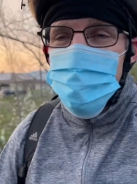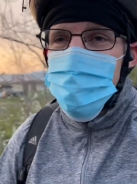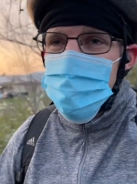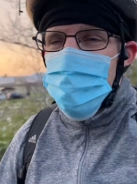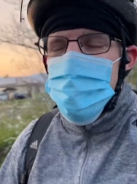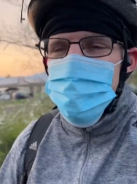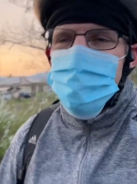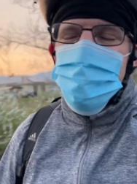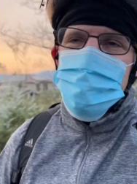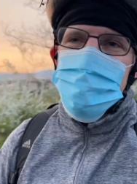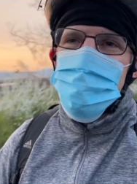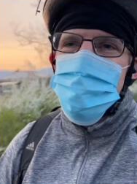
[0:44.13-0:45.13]

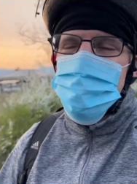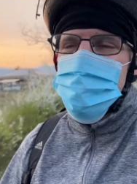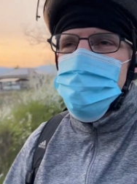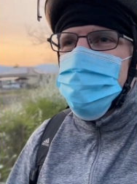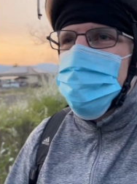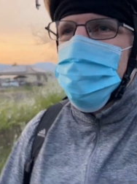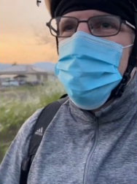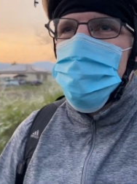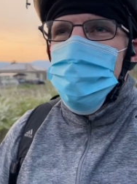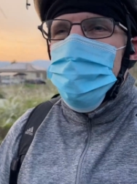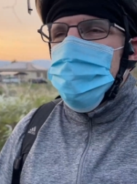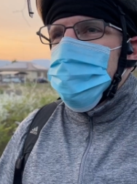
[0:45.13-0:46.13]
Vaccines,
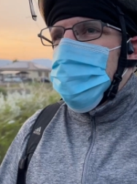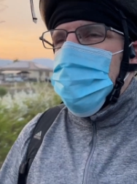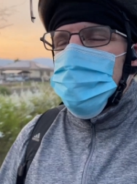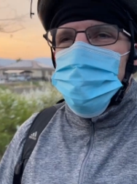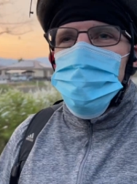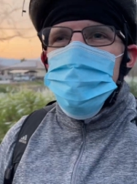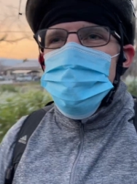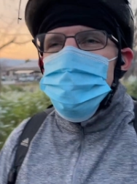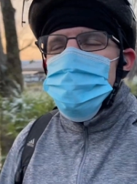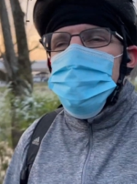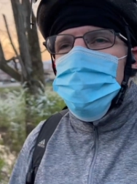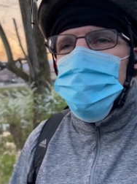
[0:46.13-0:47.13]
outbreaks,
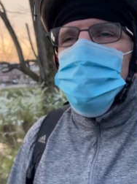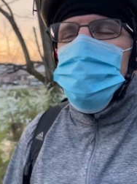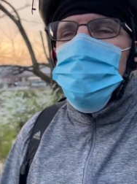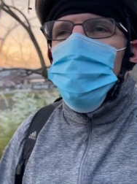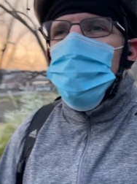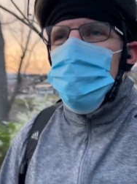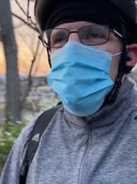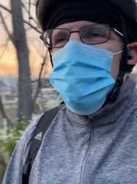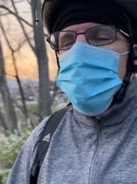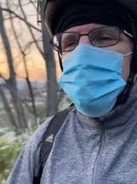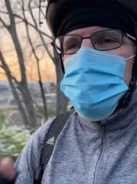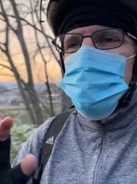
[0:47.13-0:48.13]
etc. So I'm
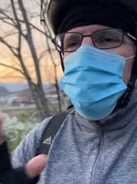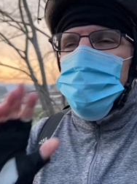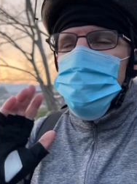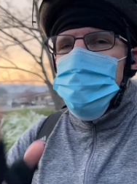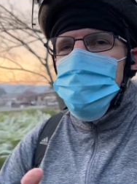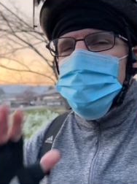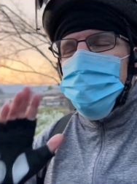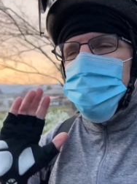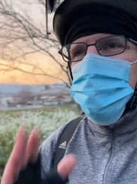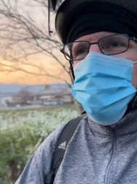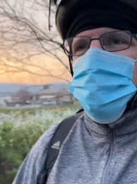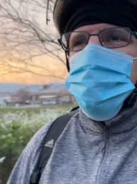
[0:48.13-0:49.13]
actually going to play some
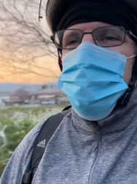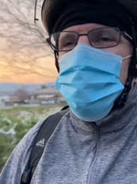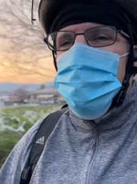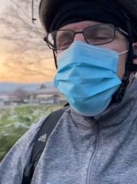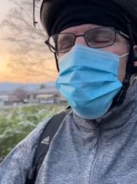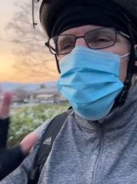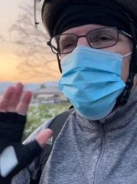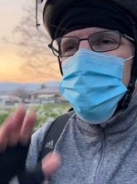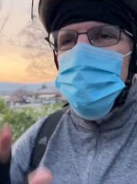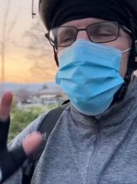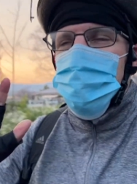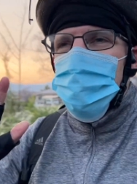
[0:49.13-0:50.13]
videos I took
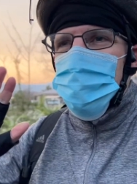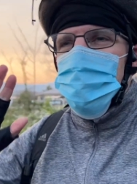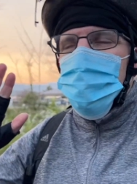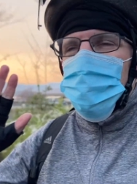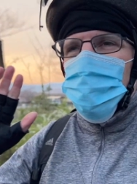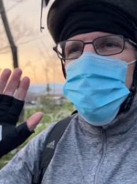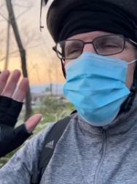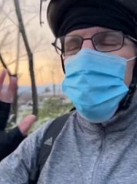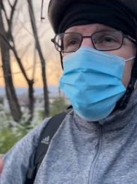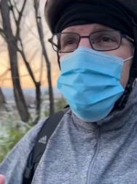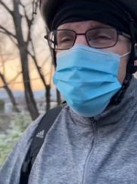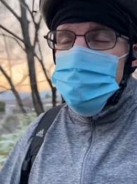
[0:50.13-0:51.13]
over the
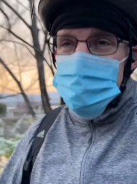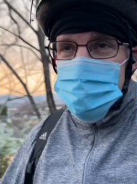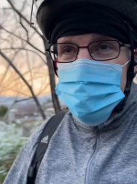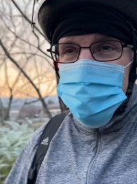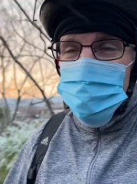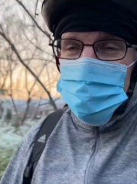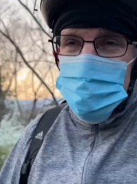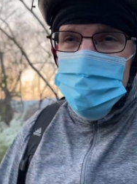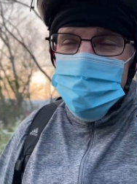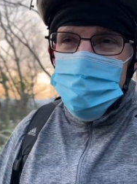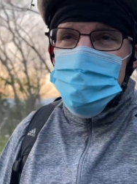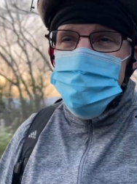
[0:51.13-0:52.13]
last basically year and a half
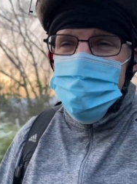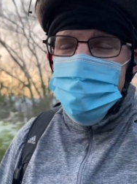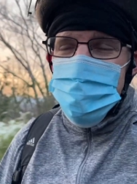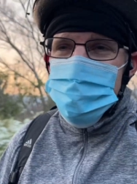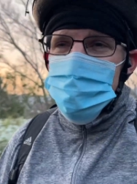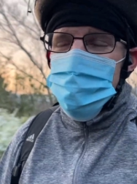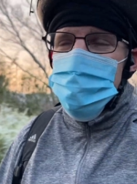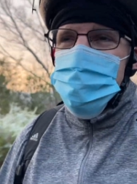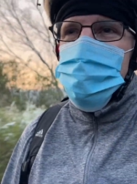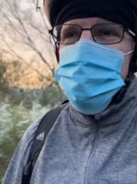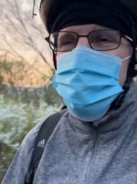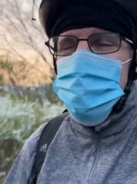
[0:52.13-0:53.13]
since my last one,
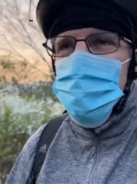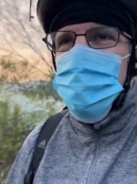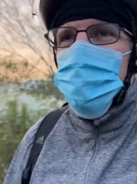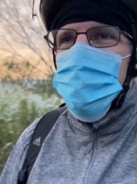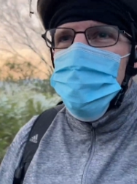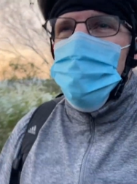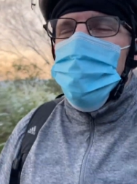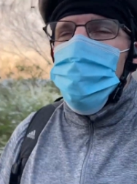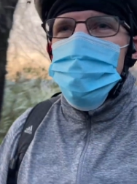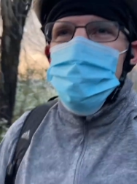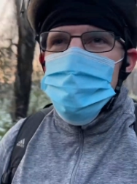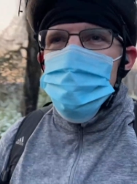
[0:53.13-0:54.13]
since
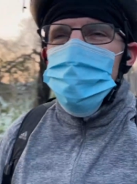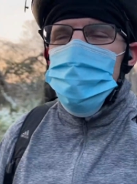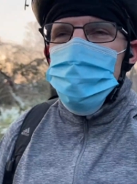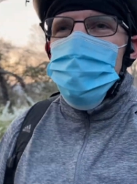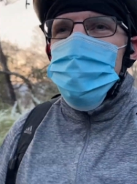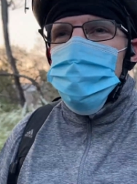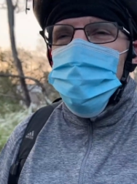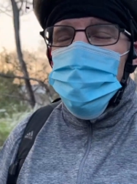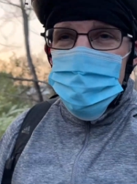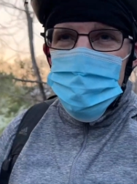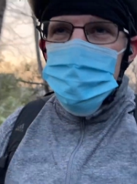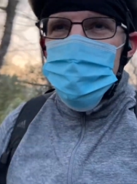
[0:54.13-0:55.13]
August 2020.